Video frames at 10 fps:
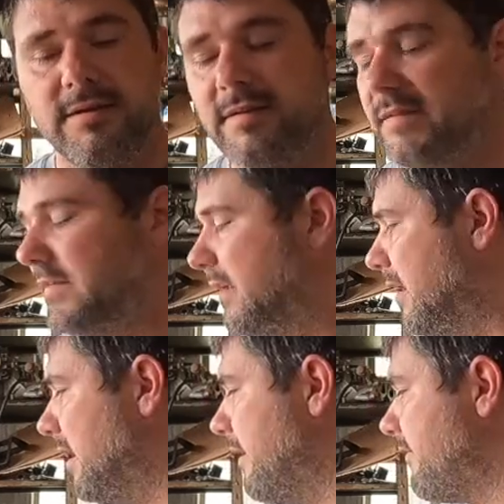to
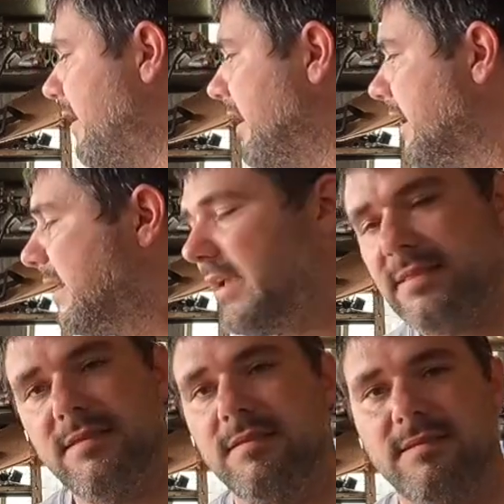see if I can
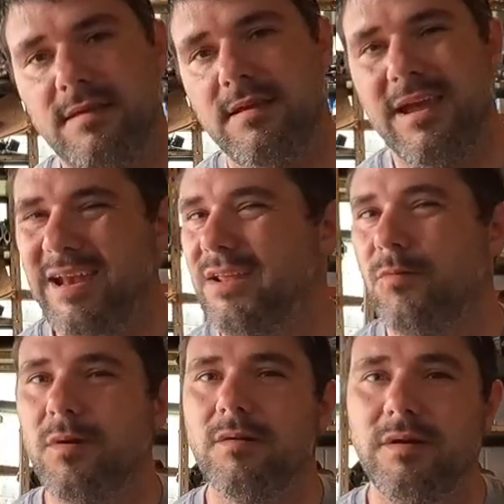get this thing
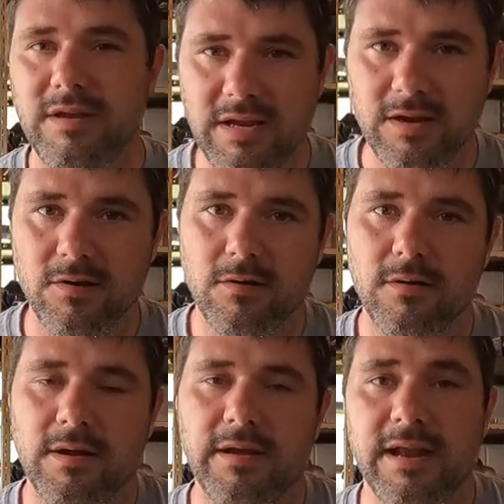anywhere
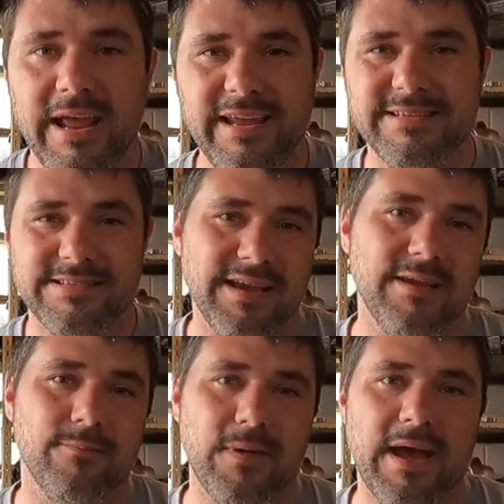near an
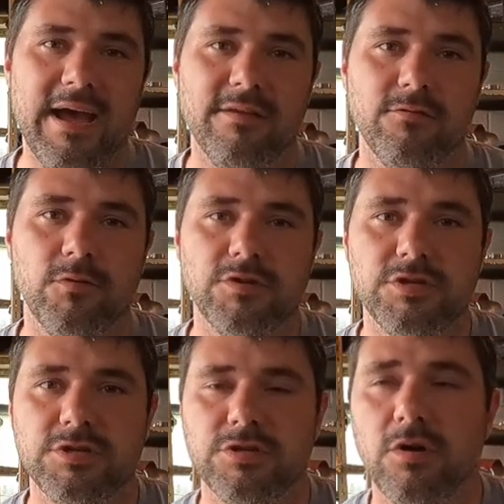8-second pass,
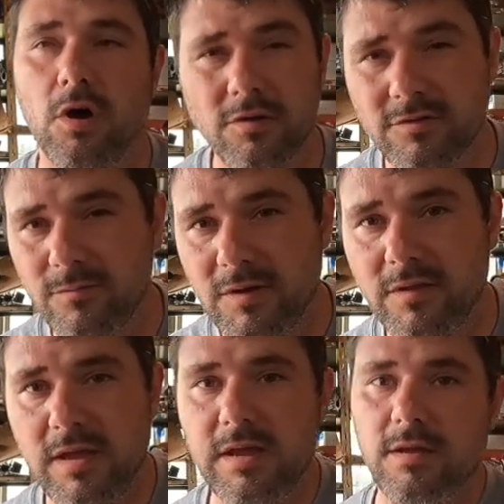which
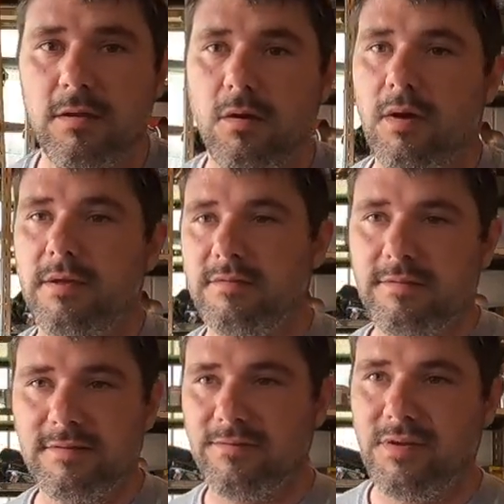ultimately, you know,
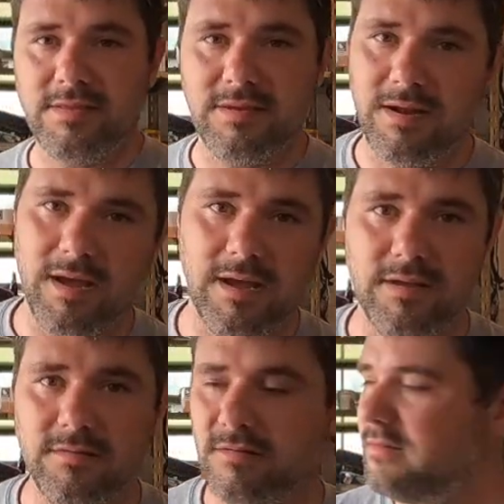since I've hit the
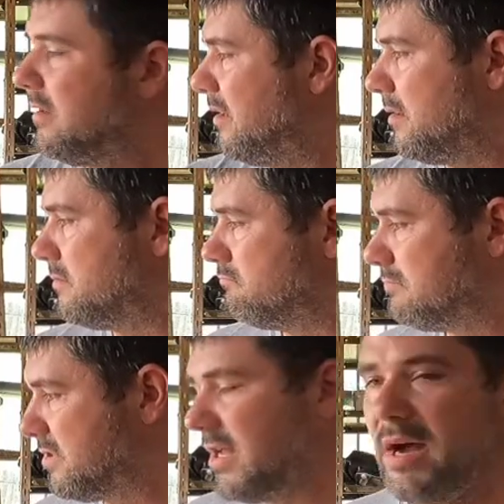9s in
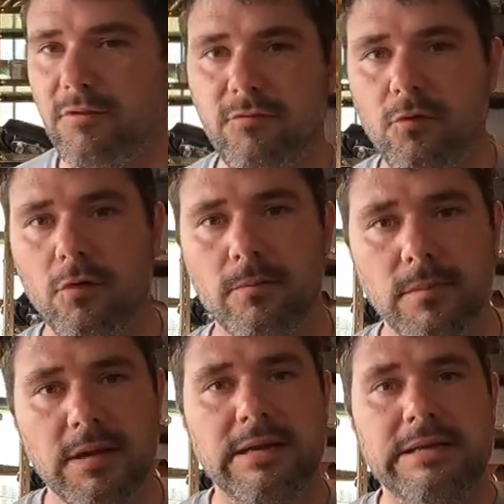stock form,